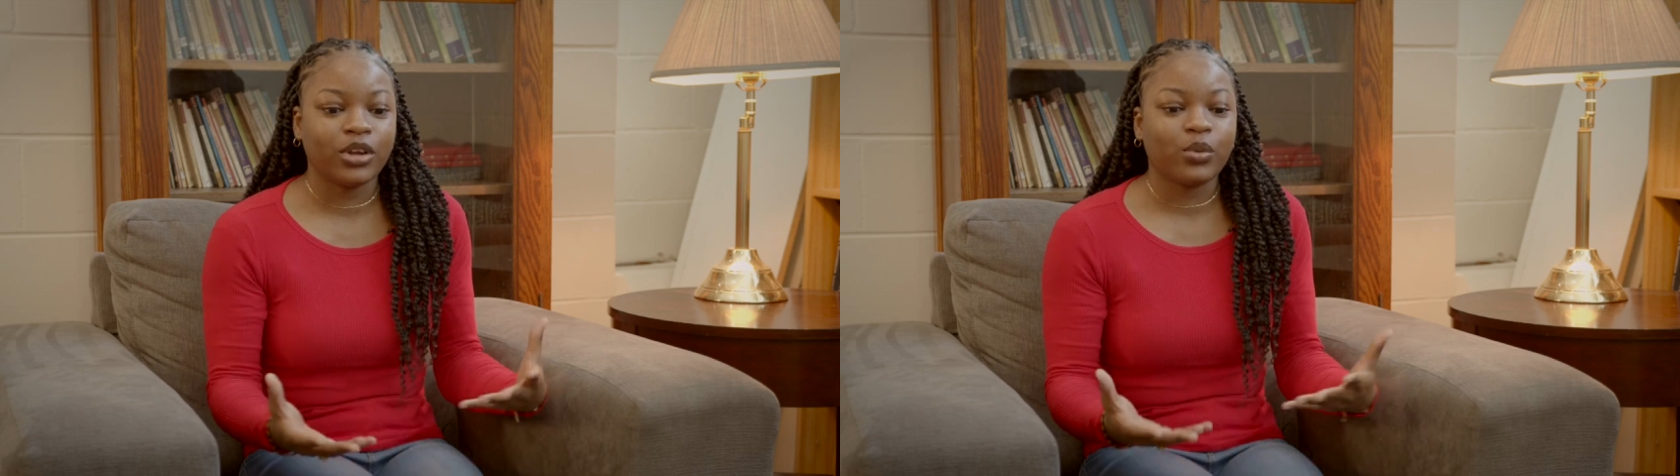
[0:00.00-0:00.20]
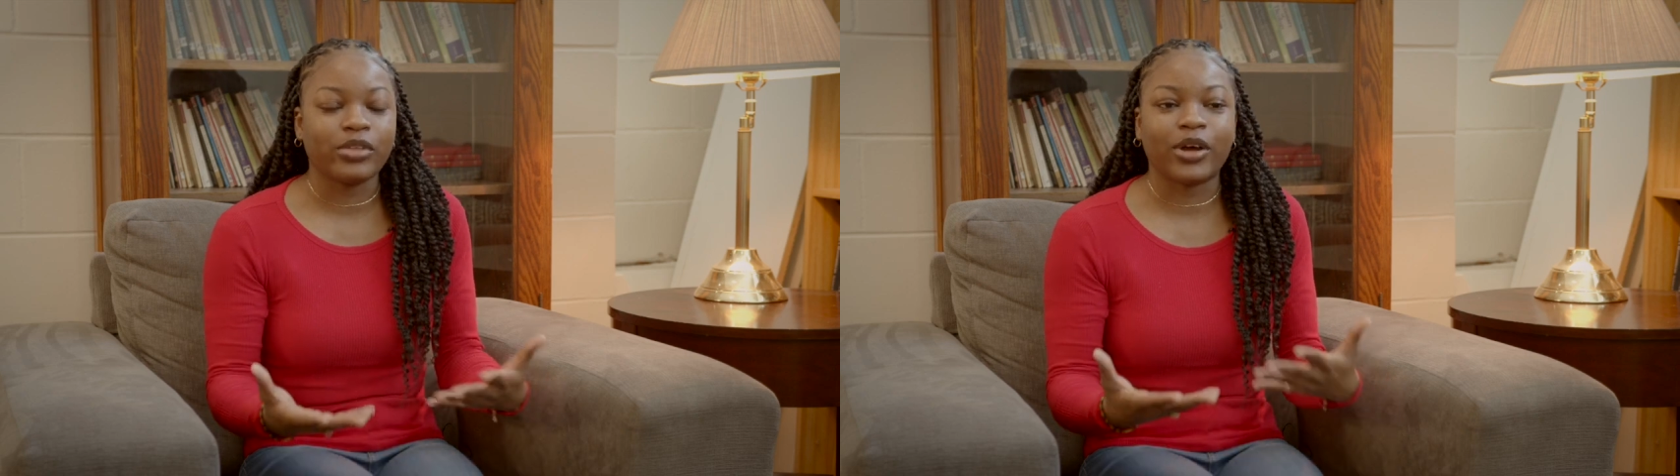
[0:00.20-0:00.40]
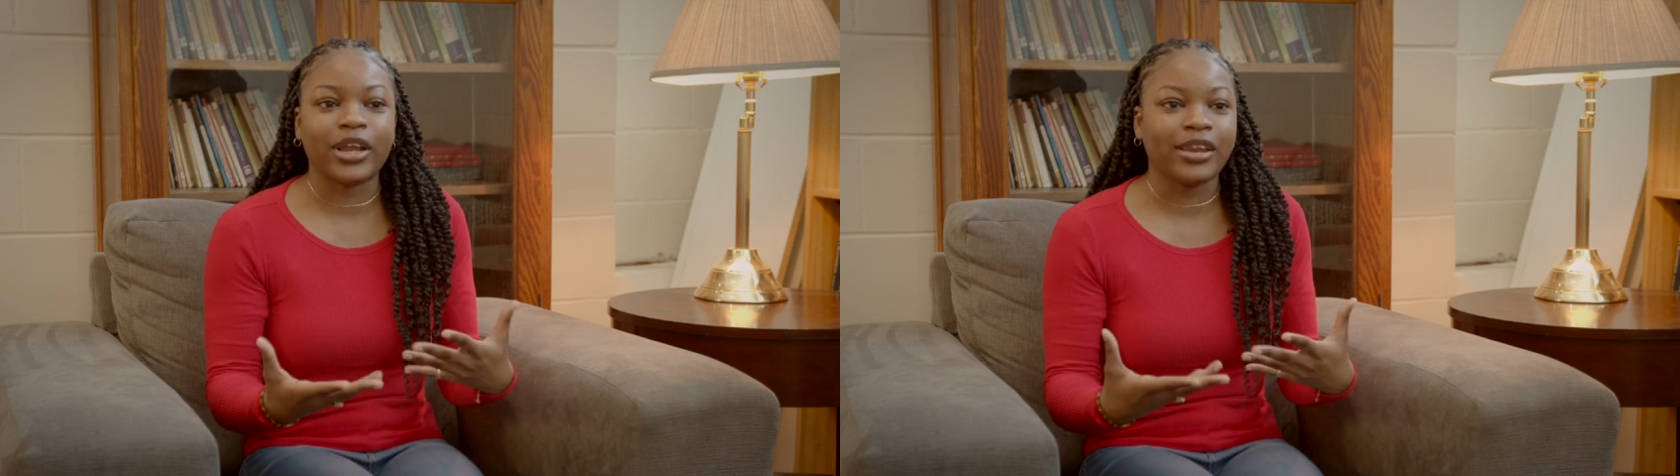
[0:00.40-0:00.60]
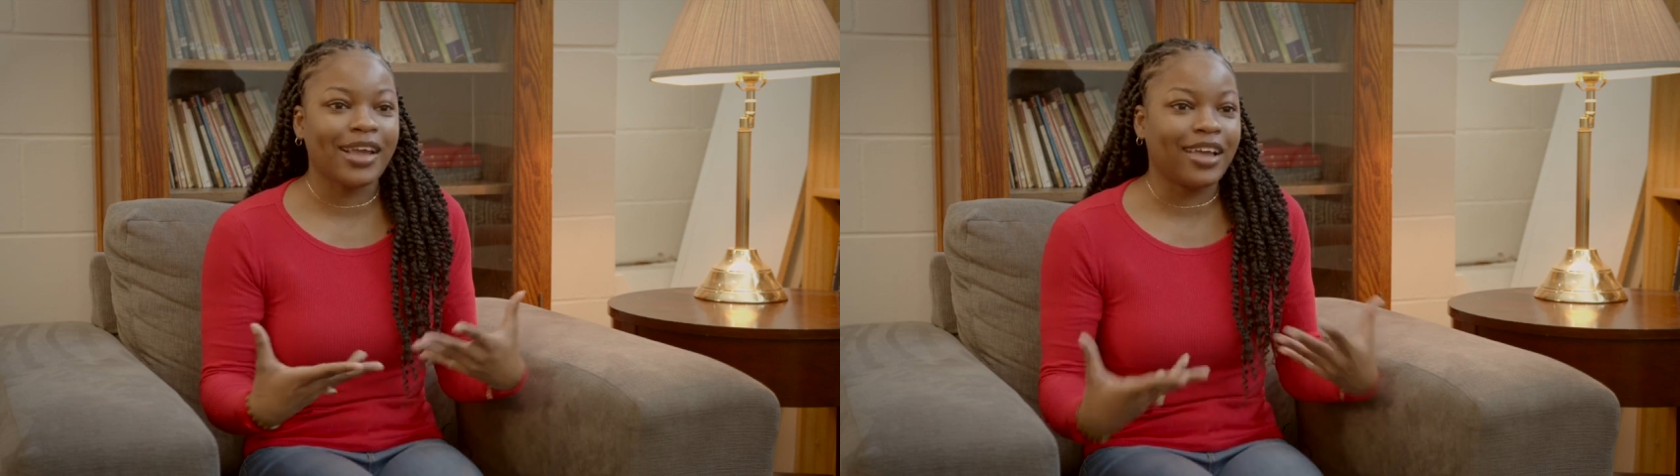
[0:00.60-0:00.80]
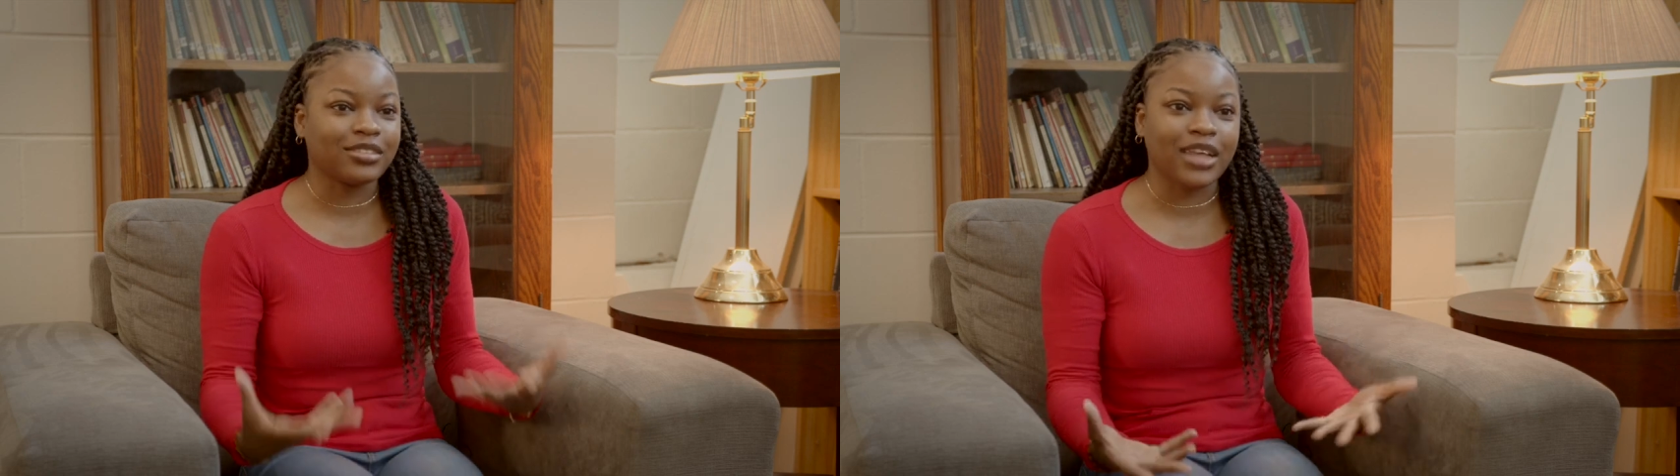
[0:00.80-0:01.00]
without any
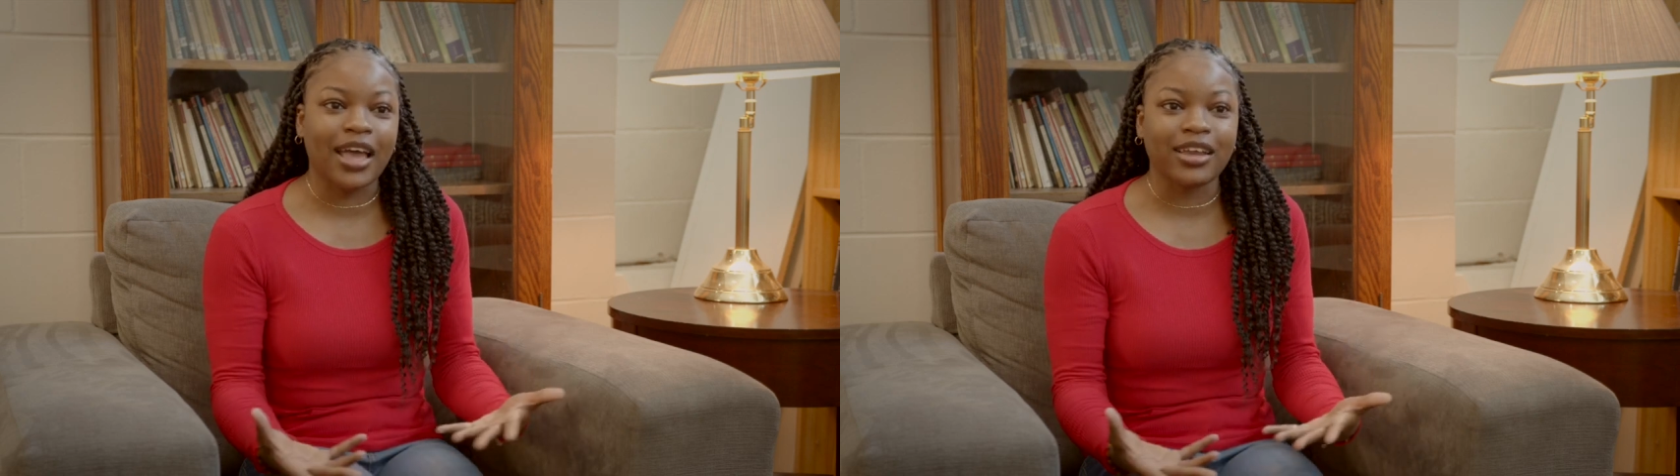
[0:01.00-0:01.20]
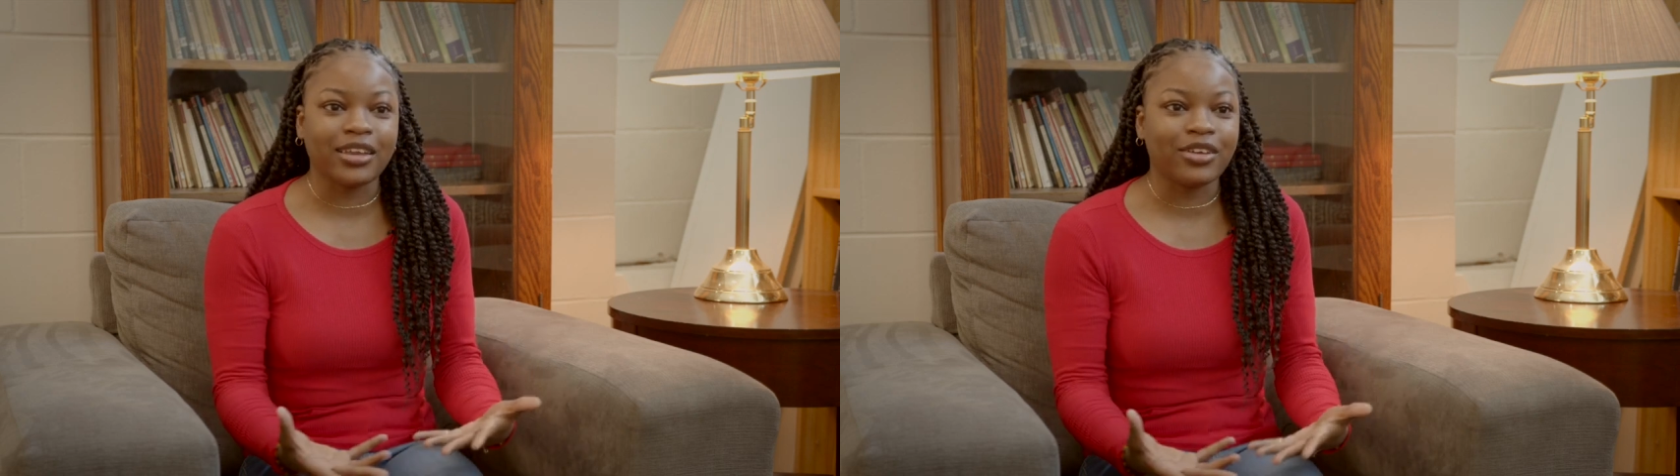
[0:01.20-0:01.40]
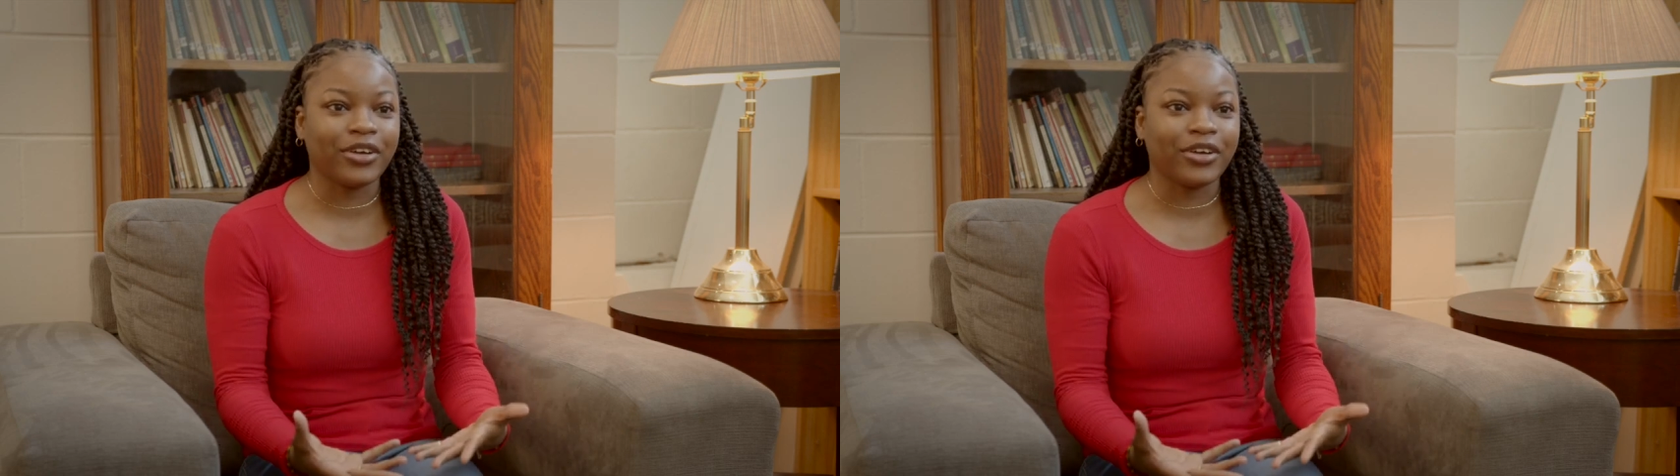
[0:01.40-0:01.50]
anxiety